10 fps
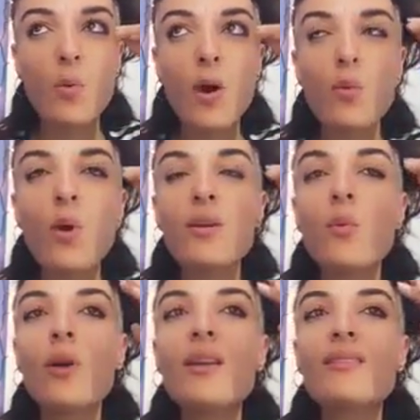What,
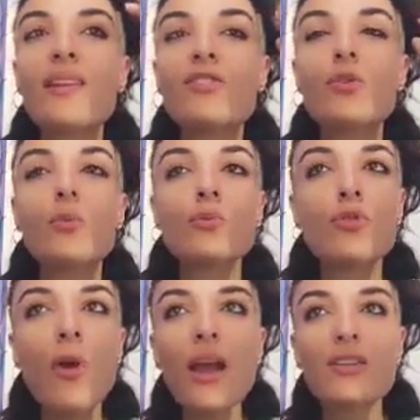what, what is that you
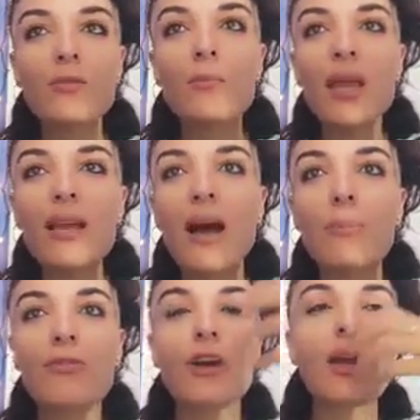try to make
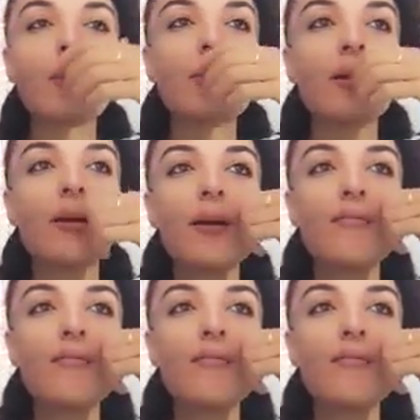up for him?